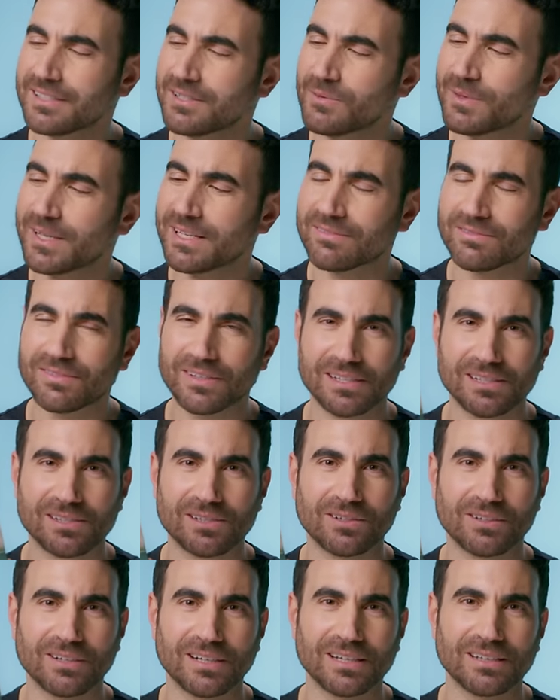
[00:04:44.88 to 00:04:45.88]
when I first
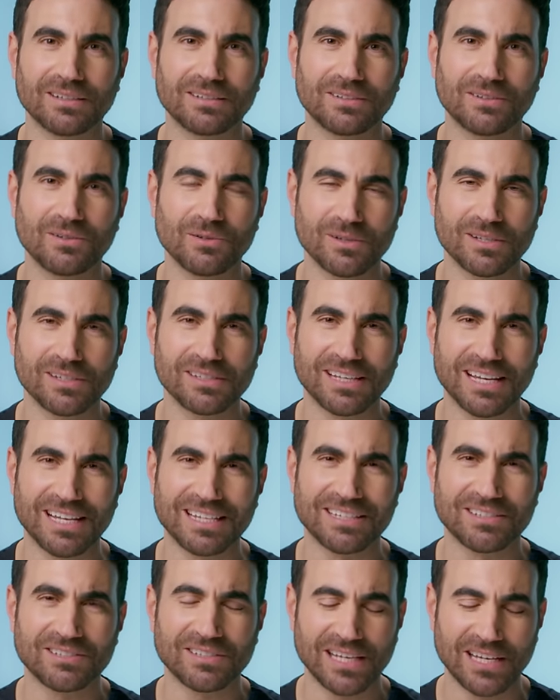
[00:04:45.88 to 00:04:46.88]
saw it, it also scared
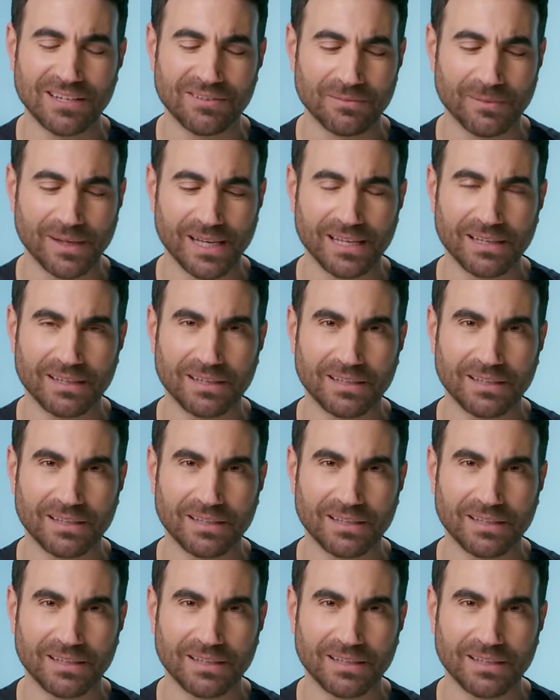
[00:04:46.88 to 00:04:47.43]
the shit out of me,